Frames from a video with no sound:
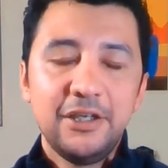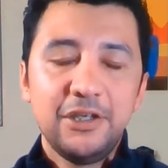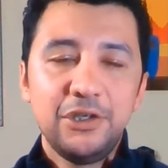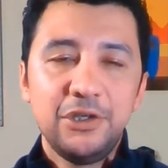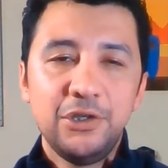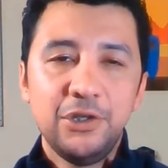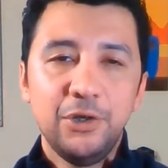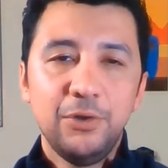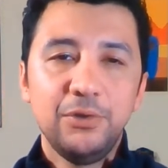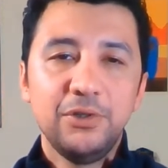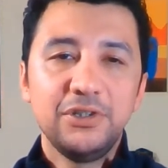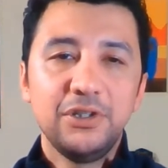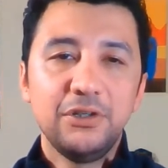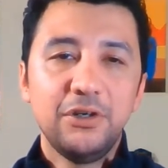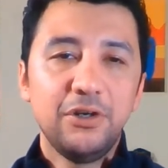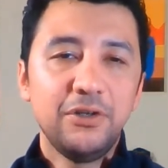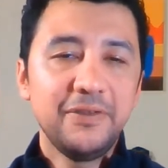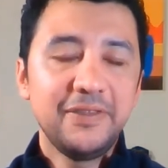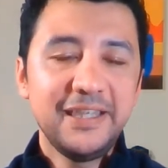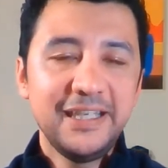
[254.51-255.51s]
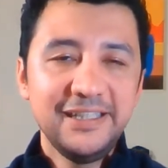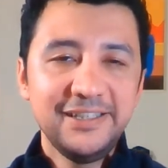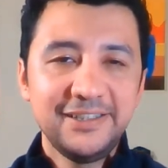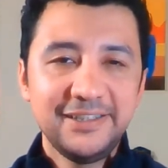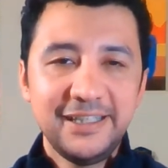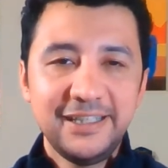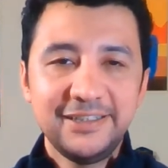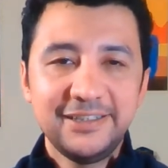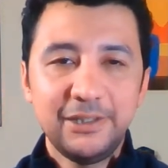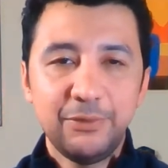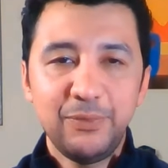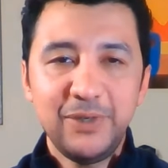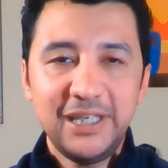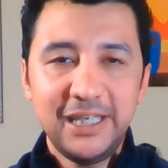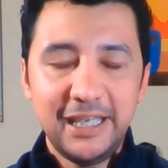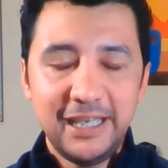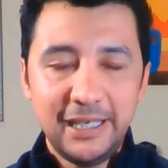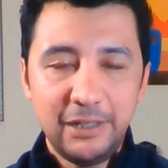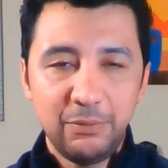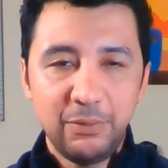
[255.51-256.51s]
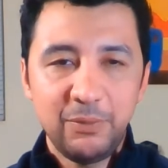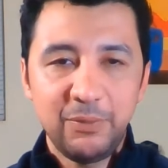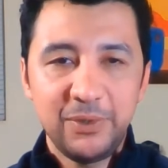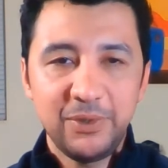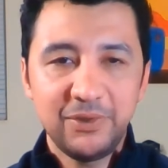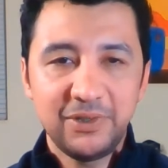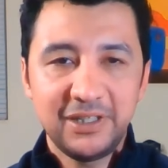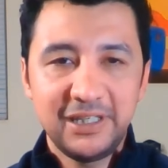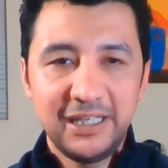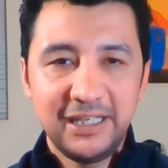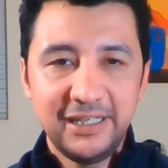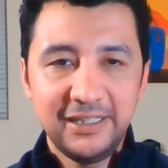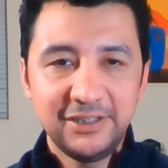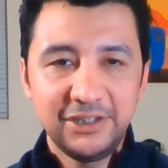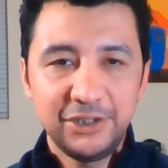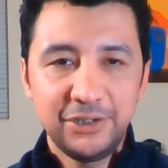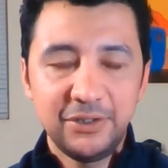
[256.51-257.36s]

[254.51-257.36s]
You know, these things that we had when we were kids,